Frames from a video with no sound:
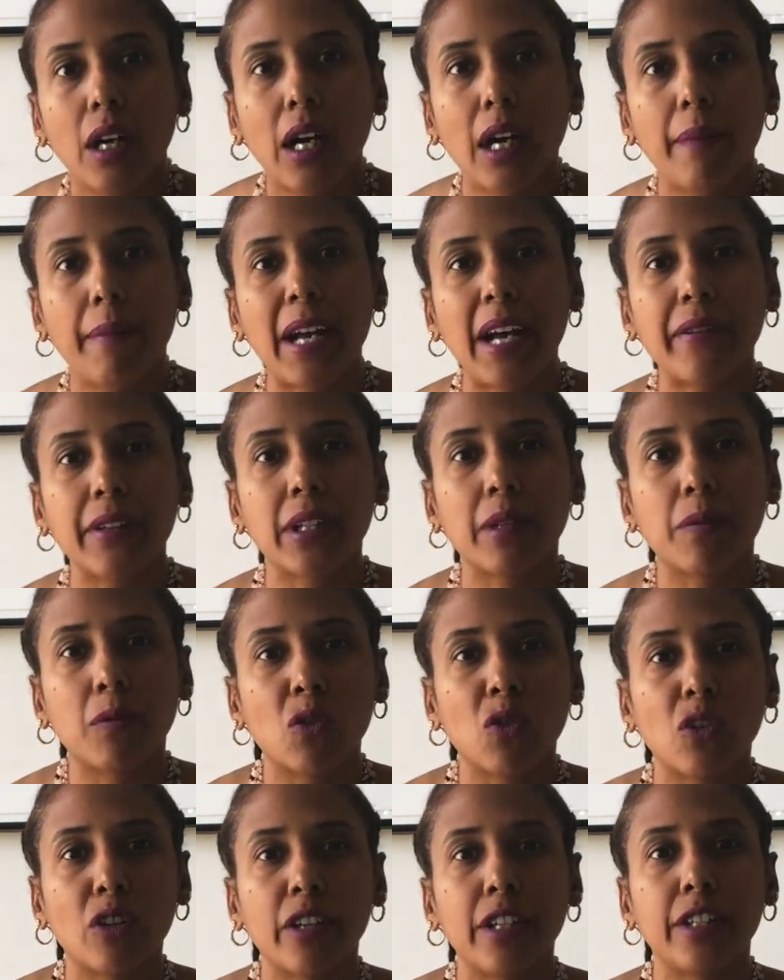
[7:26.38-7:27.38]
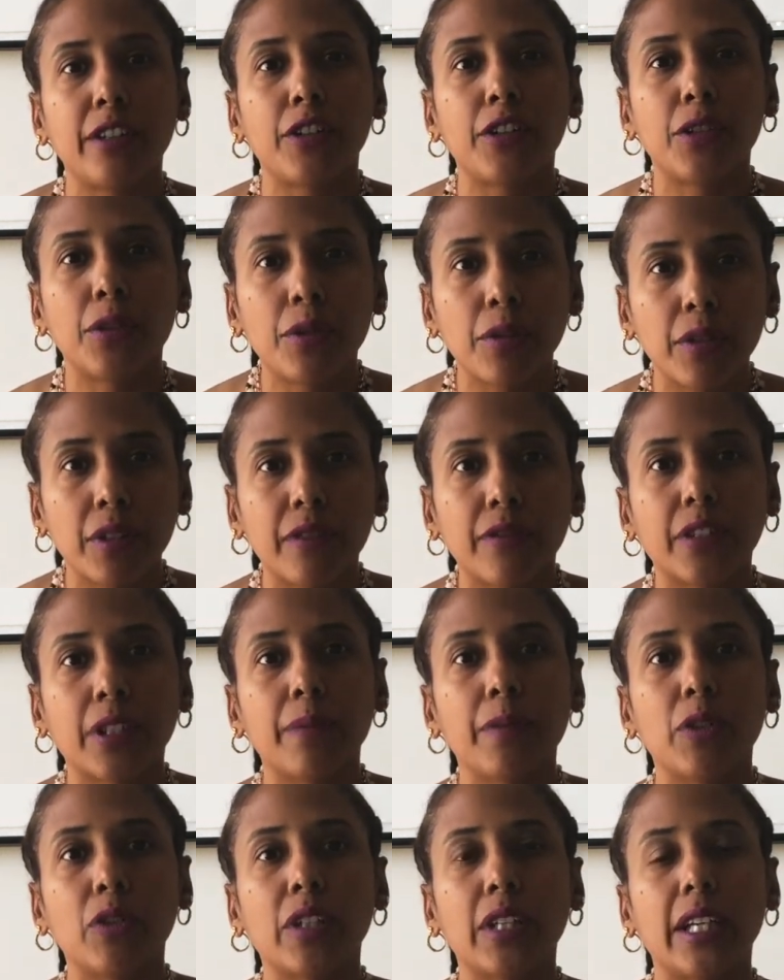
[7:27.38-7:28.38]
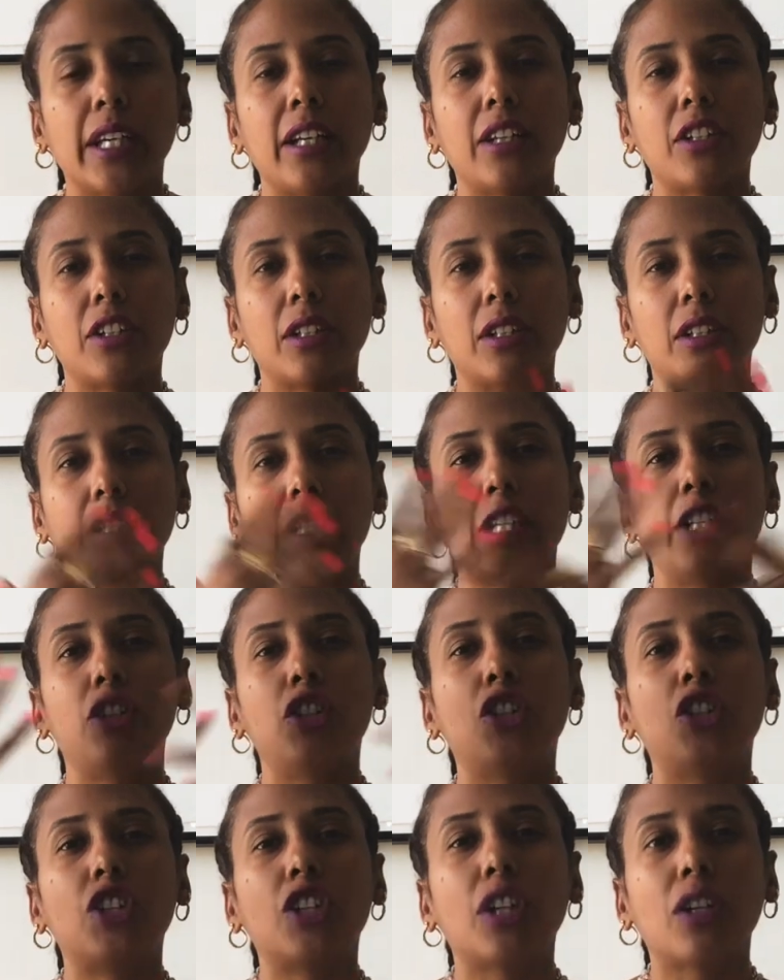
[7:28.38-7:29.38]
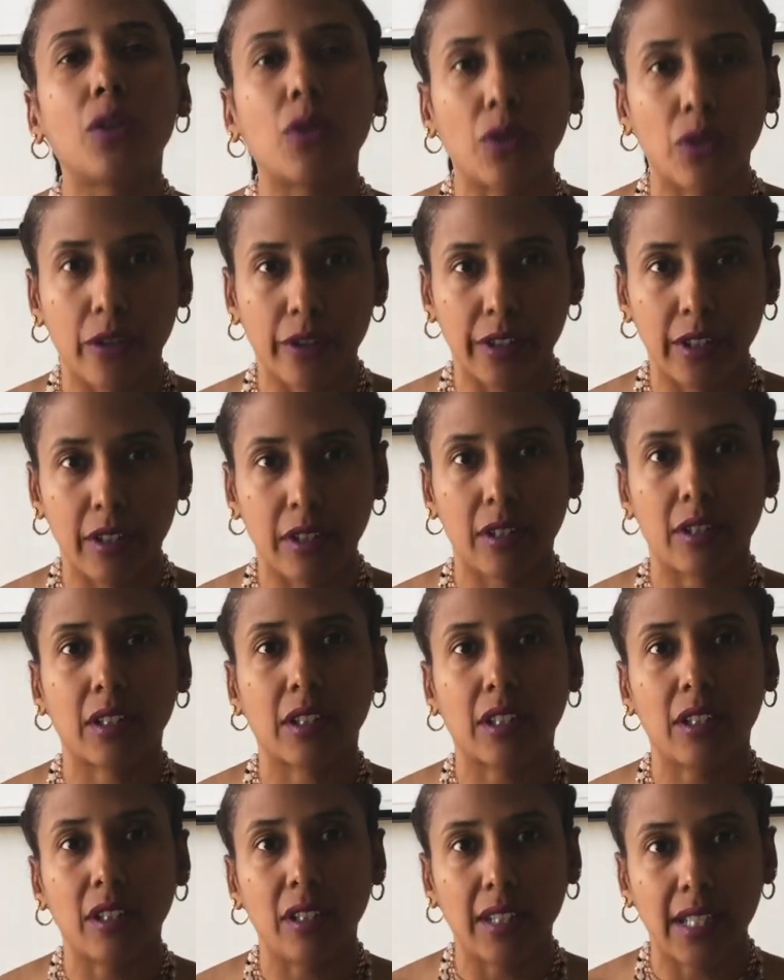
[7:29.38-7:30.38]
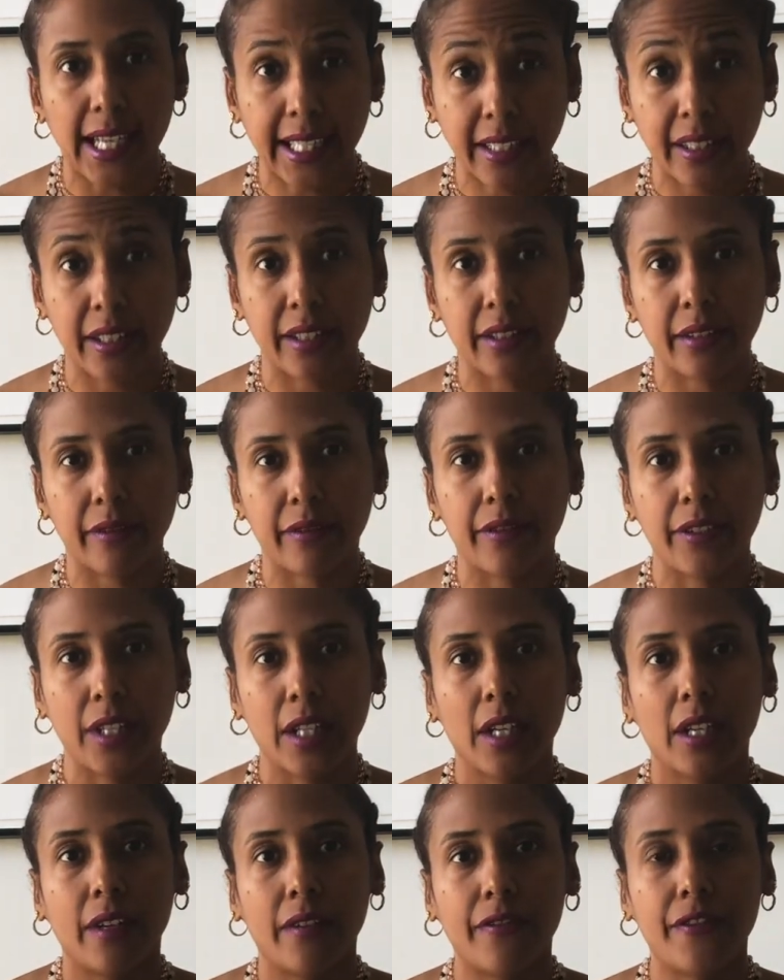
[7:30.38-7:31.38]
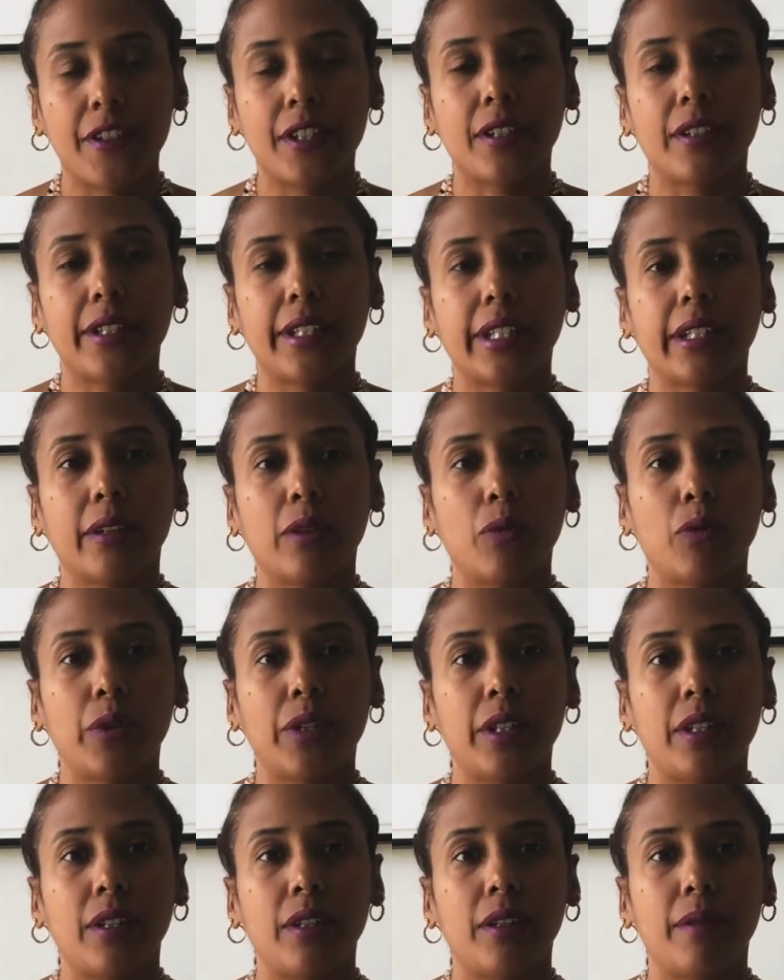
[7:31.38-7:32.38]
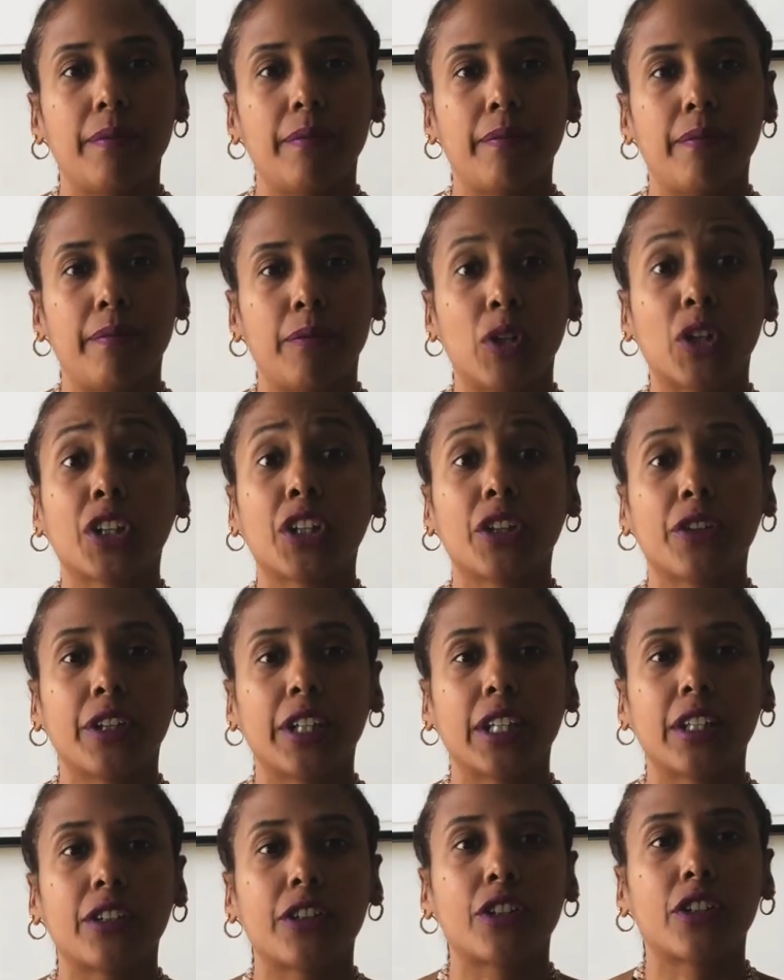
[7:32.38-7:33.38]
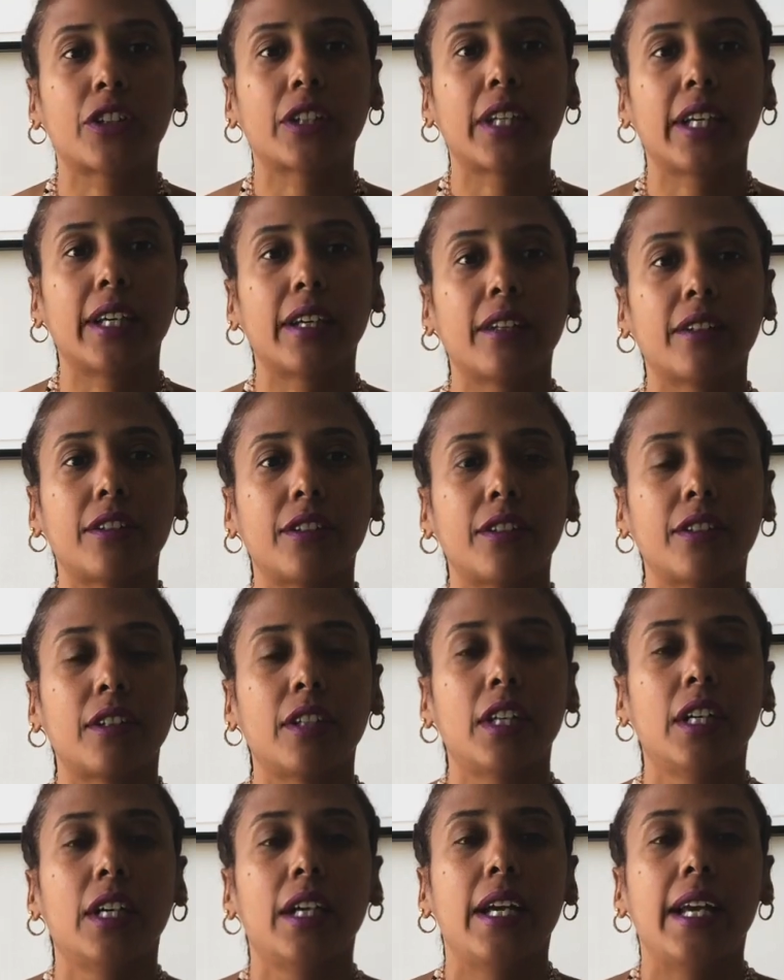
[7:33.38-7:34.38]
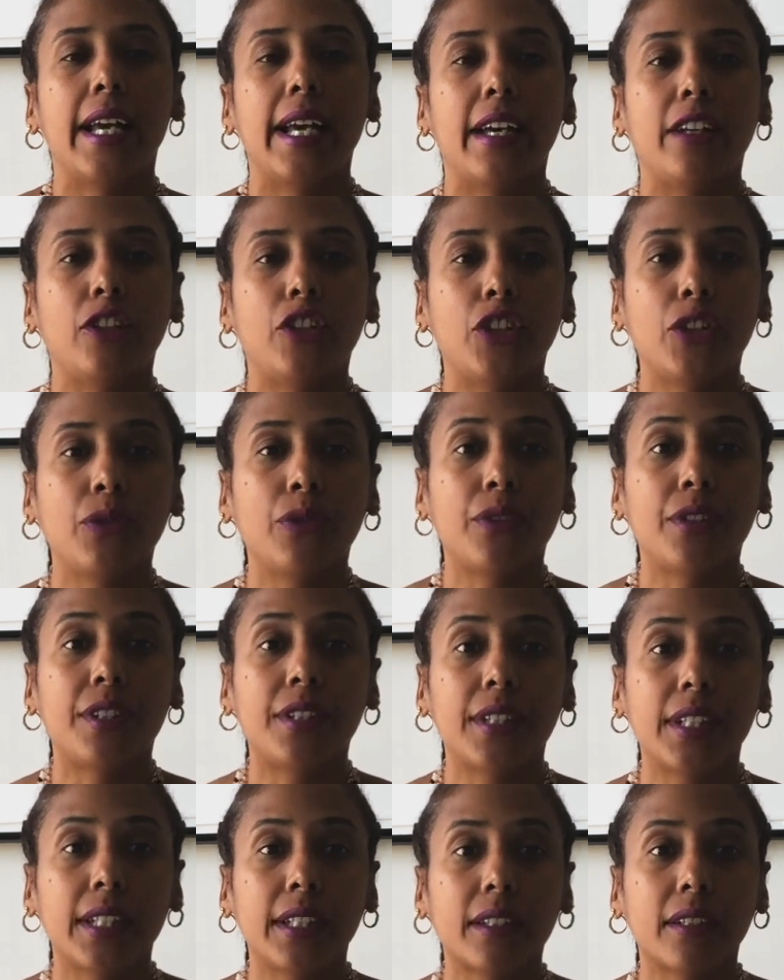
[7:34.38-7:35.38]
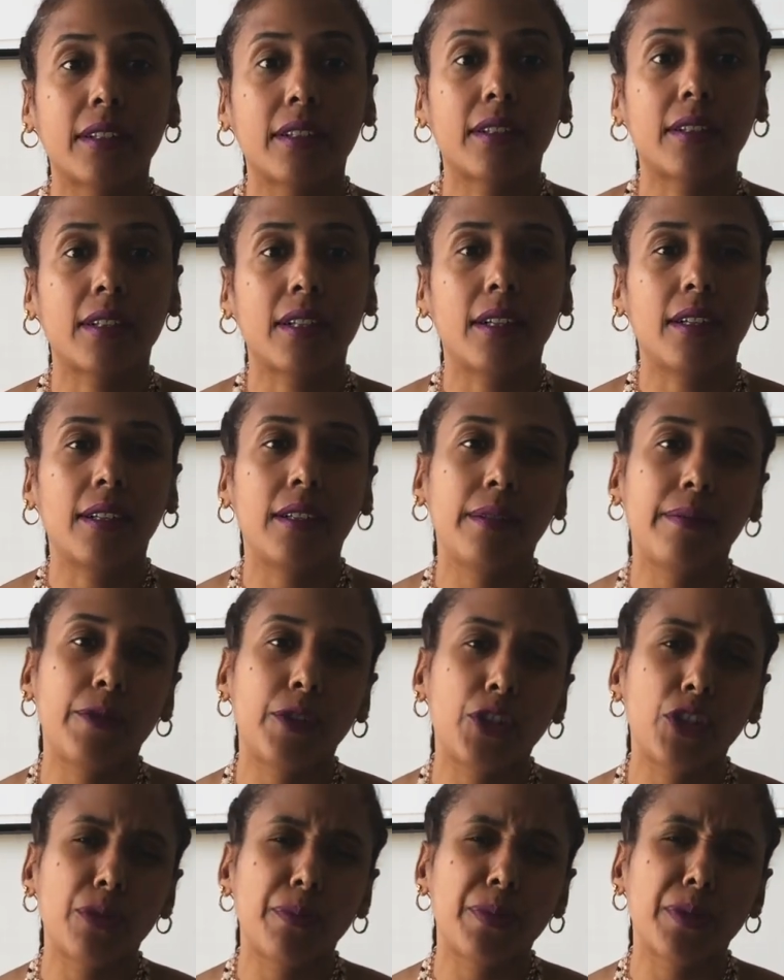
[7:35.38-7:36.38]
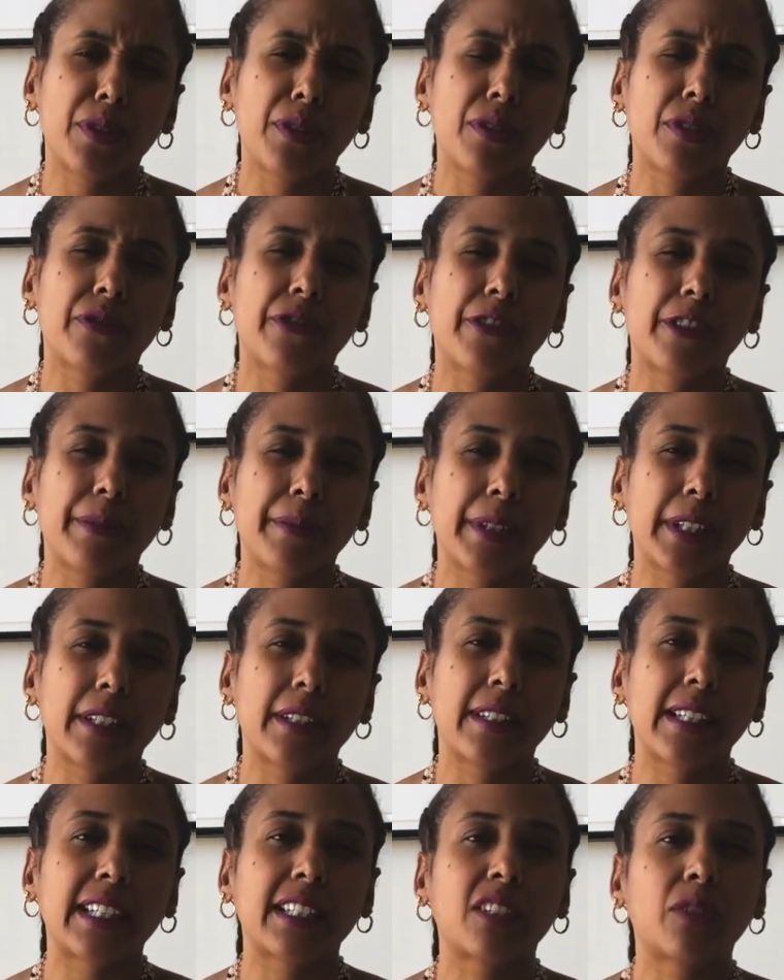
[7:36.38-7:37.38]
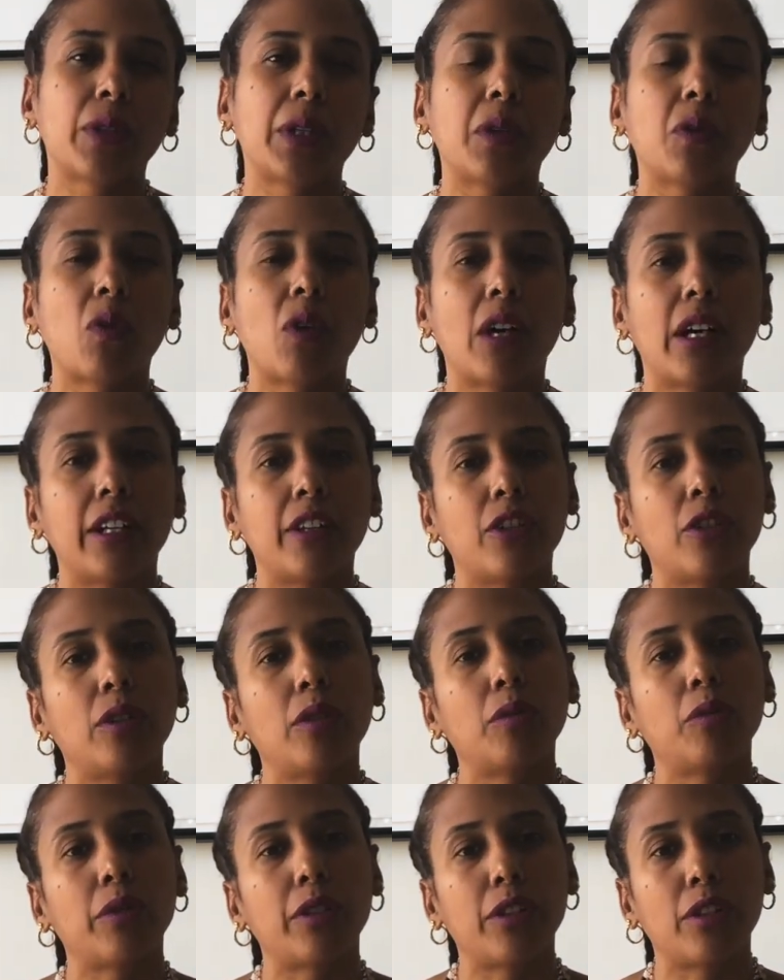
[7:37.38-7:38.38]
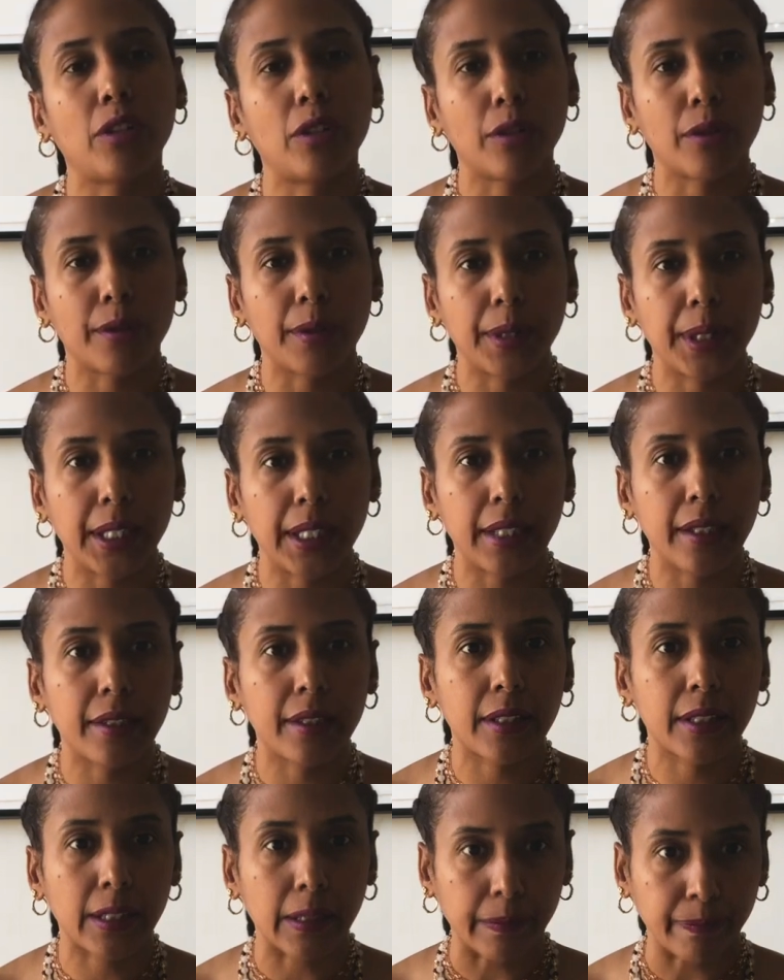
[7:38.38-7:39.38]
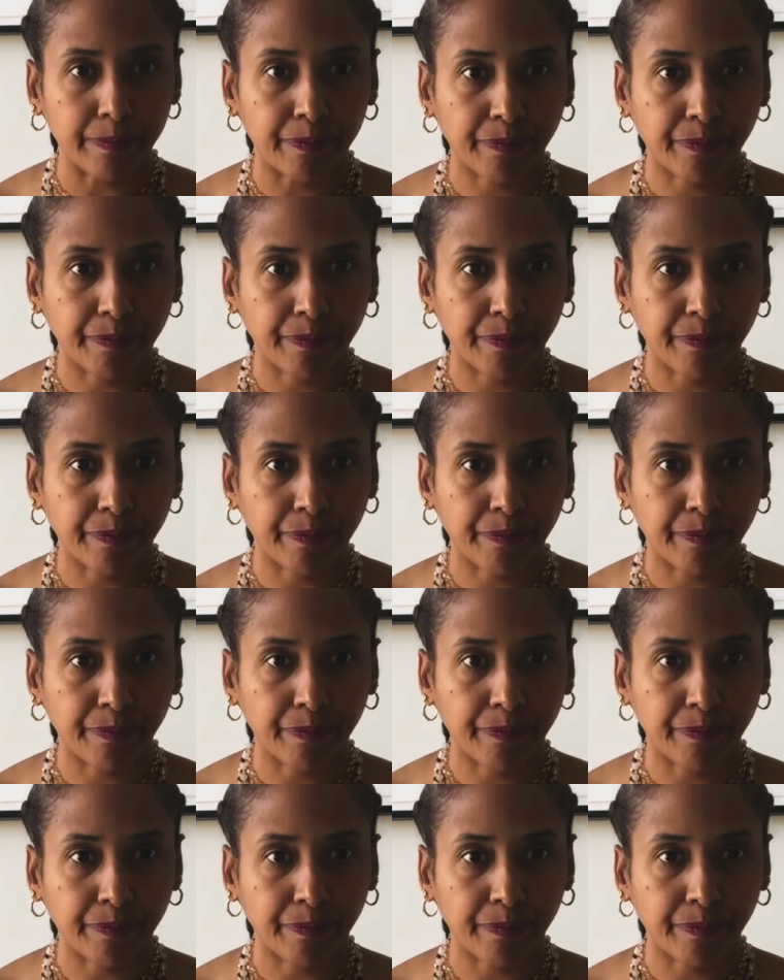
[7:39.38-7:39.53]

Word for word: um, having a more intuitive communication in general. This is the collective feeling when Mercury enters Cancer. And June 6th, um, Jupiter is forming a sextile quadrant with Uranus.